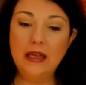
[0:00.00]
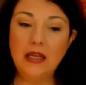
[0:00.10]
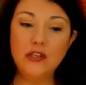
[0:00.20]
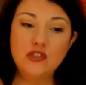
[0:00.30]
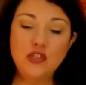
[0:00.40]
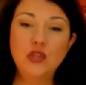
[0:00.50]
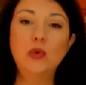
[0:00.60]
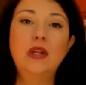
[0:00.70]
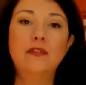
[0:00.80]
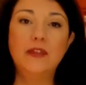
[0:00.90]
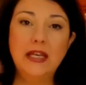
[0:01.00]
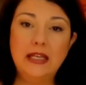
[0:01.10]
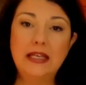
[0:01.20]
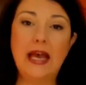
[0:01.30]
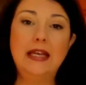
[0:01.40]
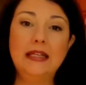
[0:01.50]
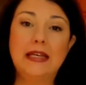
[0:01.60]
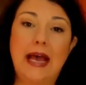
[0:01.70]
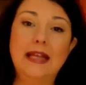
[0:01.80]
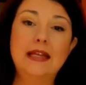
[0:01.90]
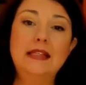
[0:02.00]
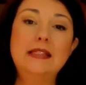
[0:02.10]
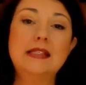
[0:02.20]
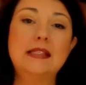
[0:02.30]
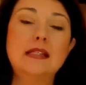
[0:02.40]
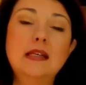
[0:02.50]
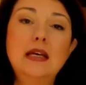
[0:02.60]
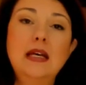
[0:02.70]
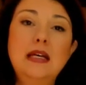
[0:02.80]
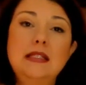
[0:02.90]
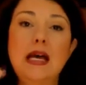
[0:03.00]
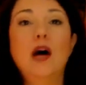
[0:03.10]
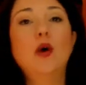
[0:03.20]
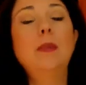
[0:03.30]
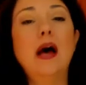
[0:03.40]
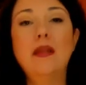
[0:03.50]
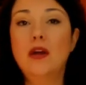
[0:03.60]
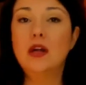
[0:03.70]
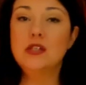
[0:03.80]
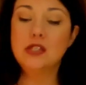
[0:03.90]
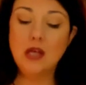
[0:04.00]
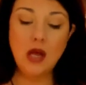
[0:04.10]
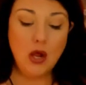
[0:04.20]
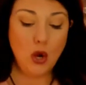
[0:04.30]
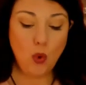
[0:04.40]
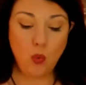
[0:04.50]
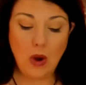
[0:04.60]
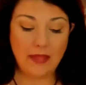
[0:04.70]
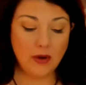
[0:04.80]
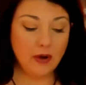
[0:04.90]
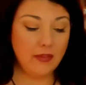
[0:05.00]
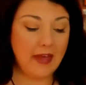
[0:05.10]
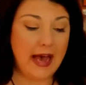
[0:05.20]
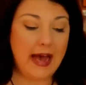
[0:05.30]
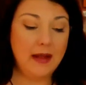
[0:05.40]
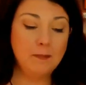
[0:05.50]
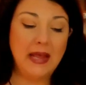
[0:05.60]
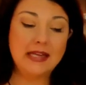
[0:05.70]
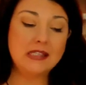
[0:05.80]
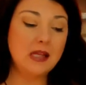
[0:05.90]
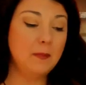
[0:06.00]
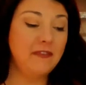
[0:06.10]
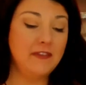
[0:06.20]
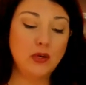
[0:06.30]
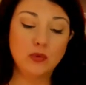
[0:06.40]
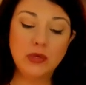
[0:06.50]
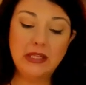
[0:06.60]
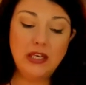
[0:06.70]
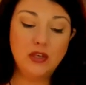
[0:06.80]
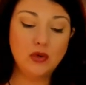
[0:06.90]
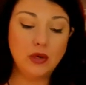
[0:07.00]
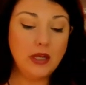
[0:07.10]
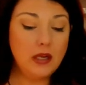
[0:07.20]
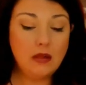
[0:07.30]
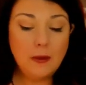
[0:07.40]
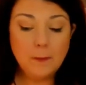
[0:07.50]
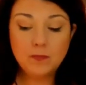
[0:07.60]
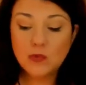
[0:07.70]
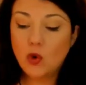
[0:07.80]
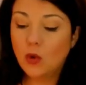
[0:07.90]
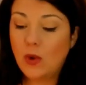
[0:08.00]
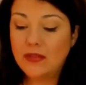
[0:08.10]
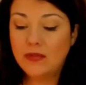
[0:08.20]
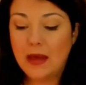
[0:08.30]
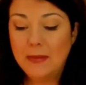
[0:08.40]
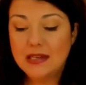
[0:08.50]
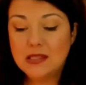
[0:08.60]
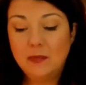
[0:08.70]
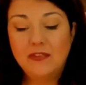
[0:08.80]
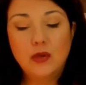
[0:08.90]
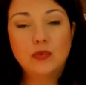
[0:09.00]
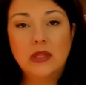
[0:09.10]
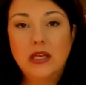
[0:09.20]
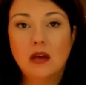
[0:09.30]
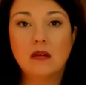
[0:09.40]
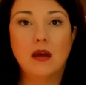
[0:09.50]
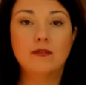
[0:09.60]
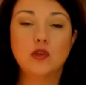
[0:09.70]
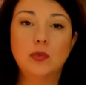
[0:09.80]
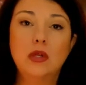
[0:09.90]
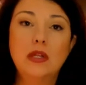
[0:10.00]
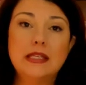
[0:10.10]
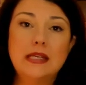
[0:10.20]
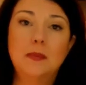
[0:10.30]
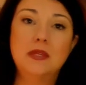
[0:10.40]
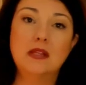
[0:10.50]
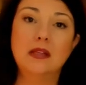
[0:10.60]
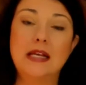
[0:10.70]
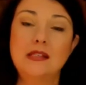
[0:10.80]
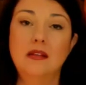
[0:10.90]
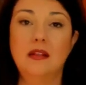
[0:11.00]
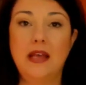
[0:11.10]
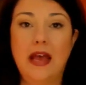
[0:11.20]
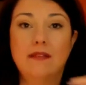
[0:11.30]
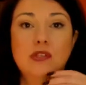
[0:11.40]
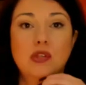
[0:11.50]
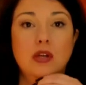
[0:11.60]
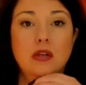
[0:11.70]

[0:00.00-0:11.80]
intuitively get guidance to help others, whether that makes them feel really good or whether that makes them feel really uncomfortable is up to the lesson that they have to learn,